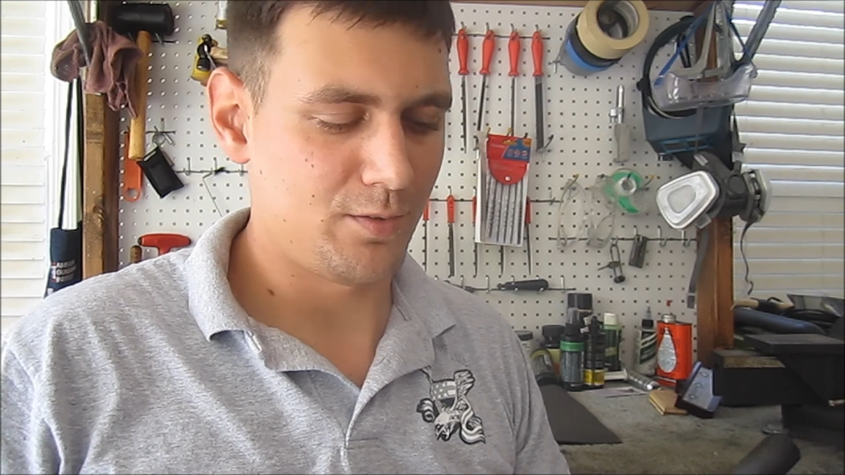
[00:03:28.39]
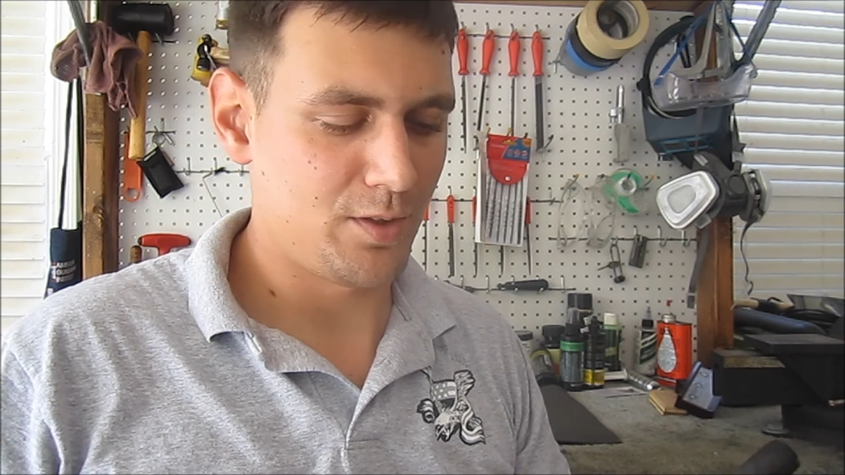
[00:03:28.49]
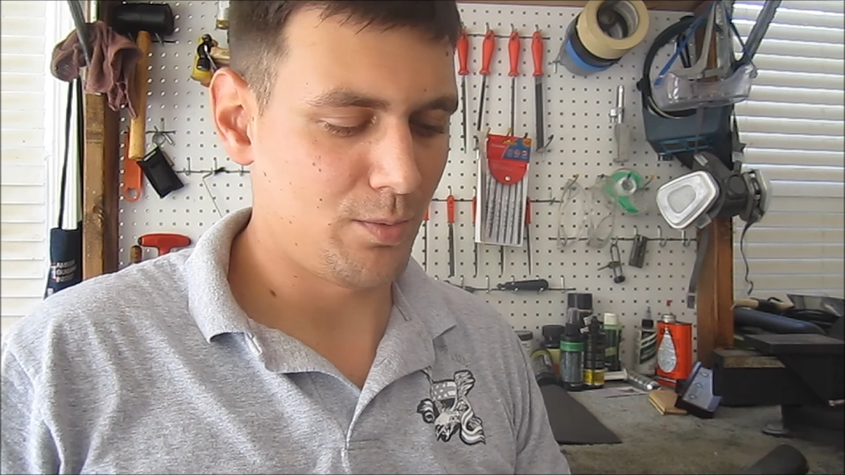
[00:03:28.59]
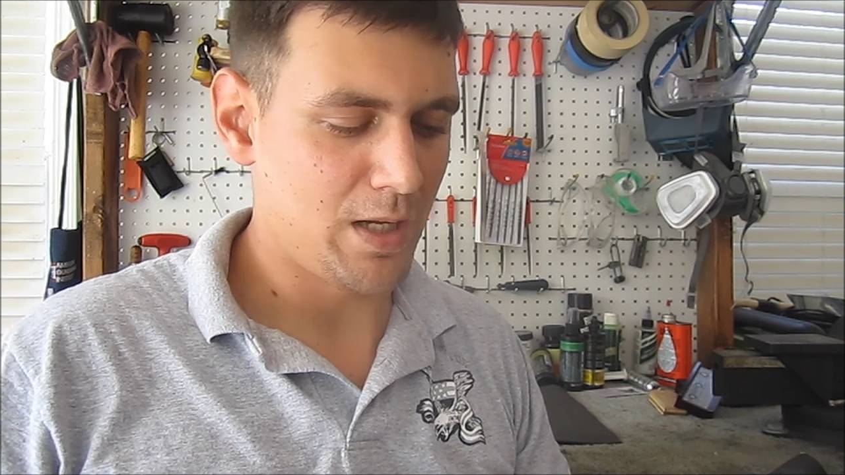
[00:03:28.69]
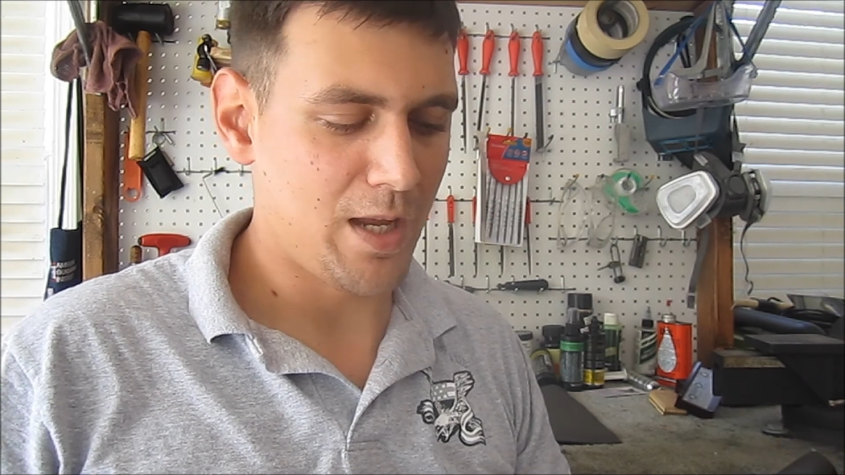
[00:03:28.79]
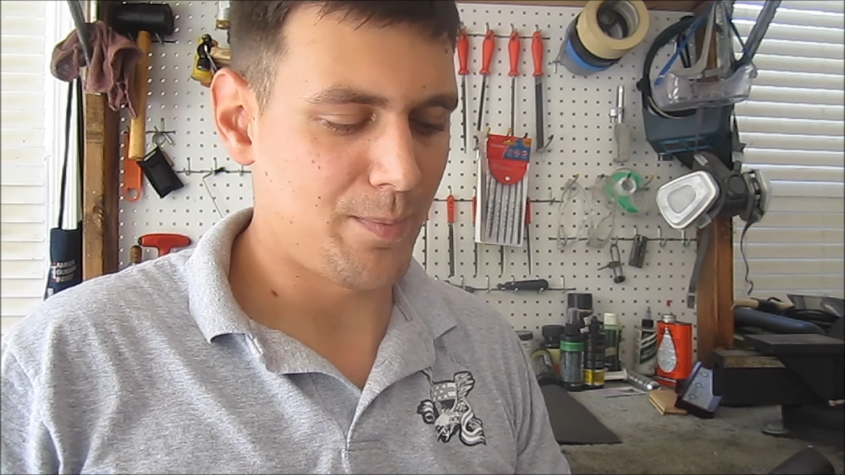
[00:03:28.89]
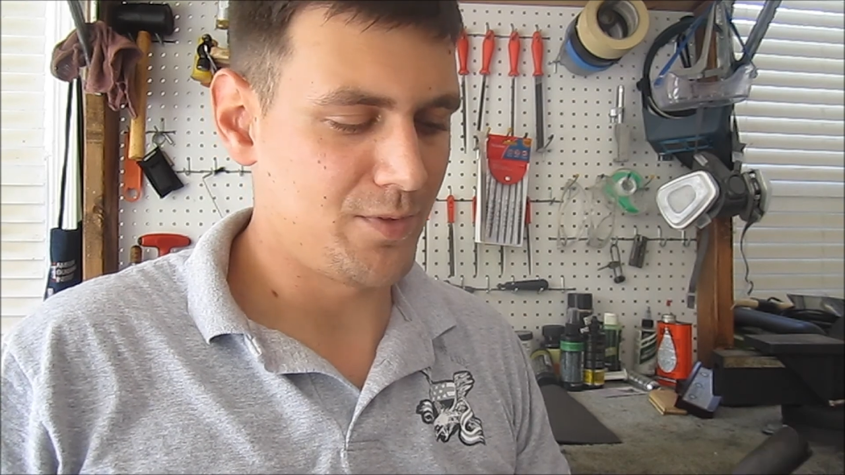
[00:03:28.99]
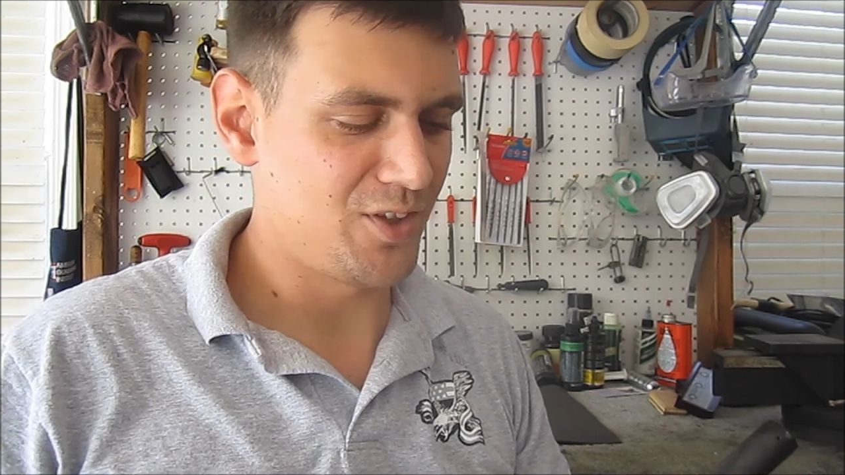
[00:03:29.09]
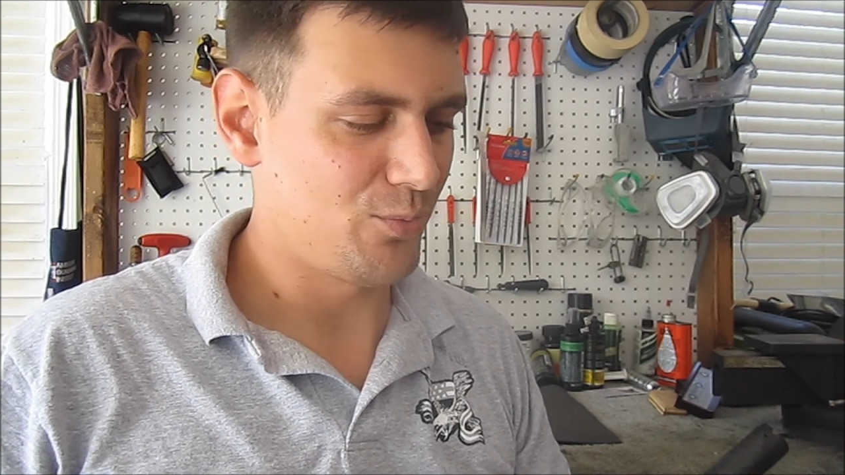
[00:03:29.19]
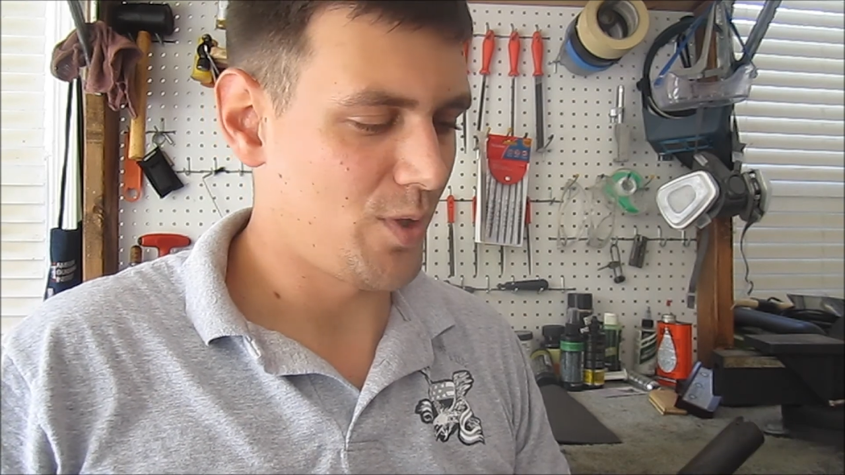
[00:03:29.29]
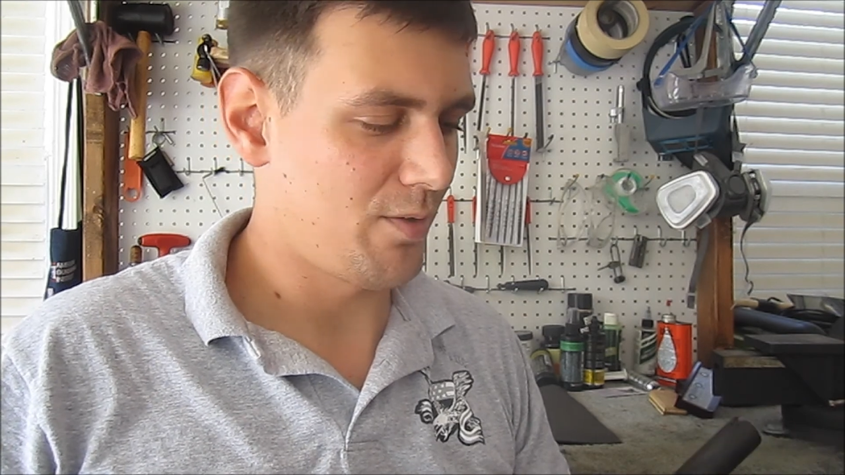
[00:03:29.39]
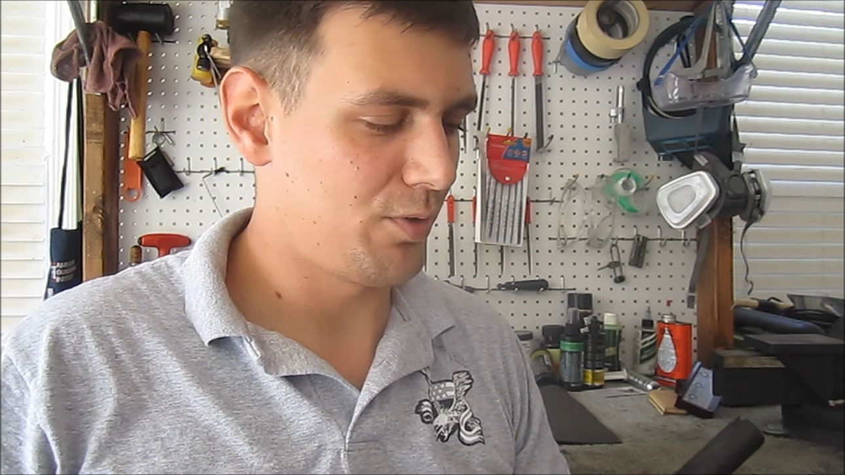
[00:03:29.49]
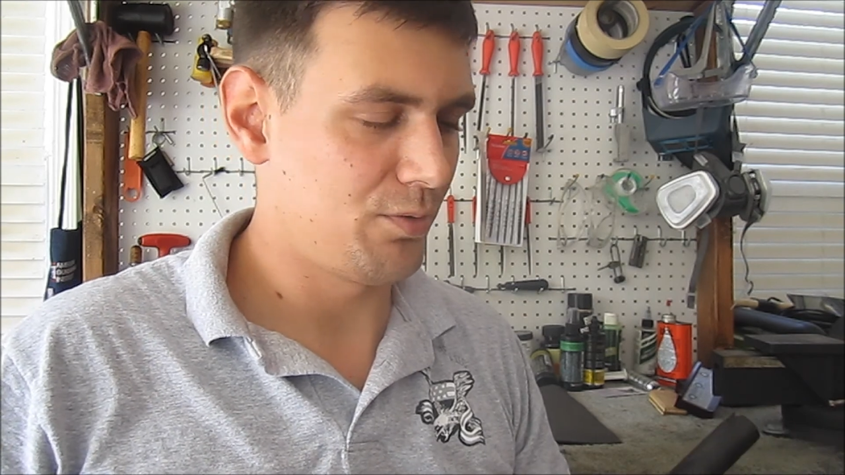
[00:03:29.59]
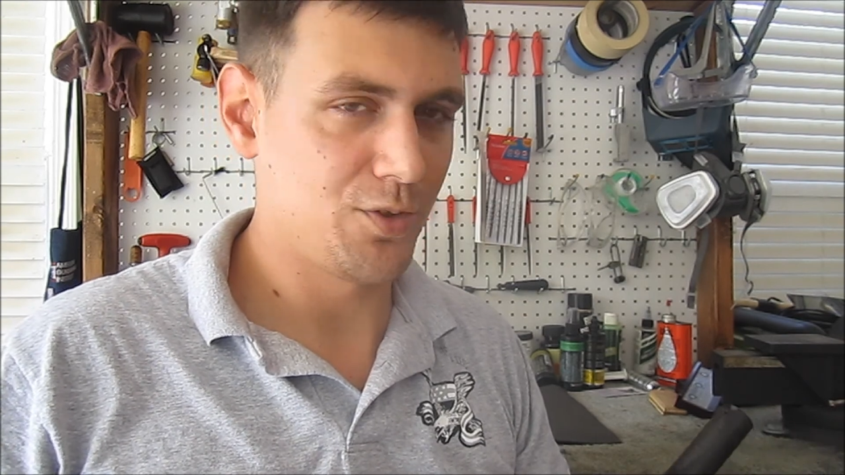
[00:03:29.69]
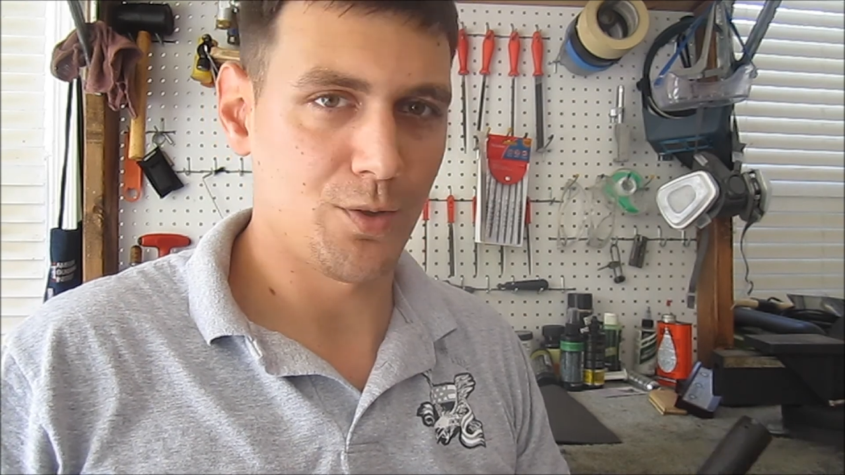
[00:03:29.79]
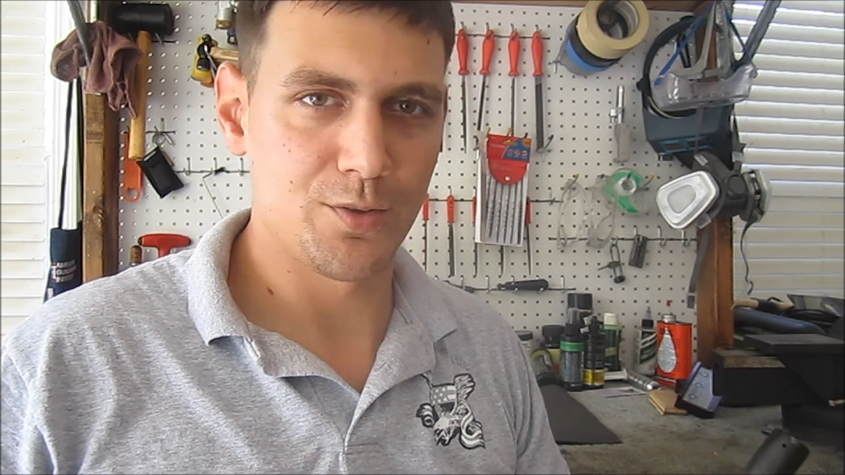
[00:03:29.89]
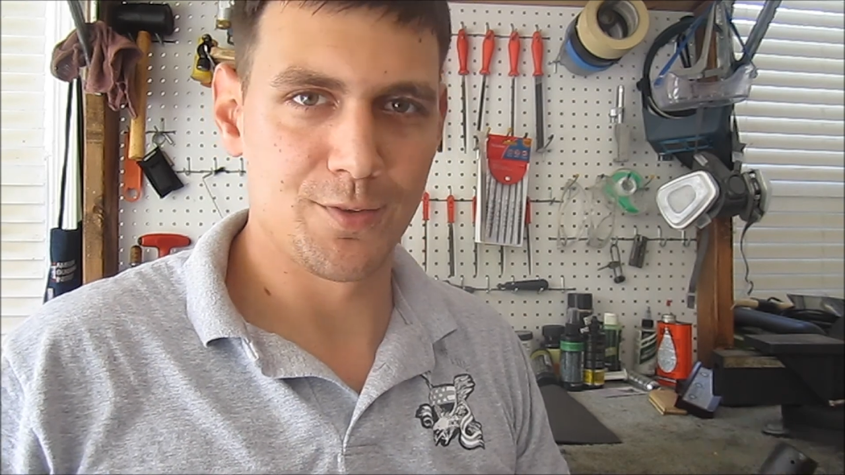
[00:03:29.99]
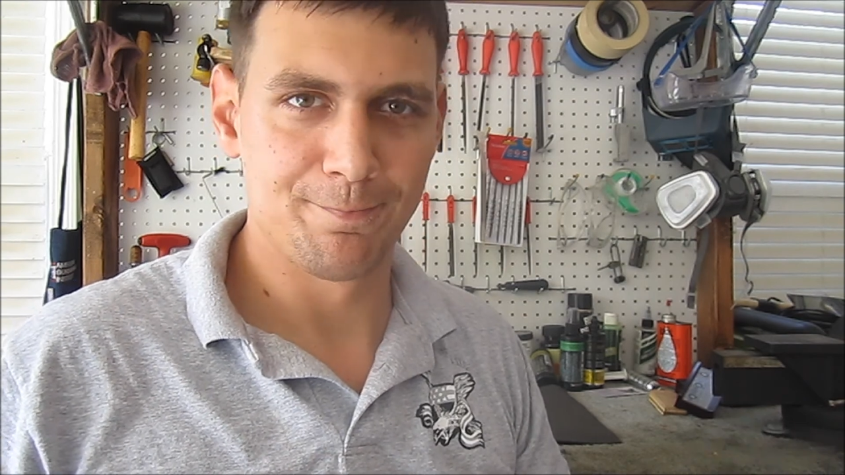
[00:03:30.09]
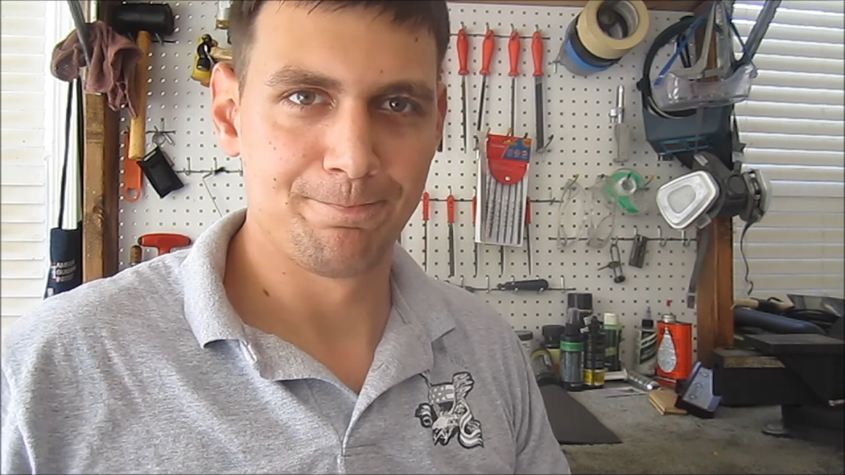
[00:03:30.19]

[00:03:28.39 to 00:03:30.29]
see what happens, see if we have any results.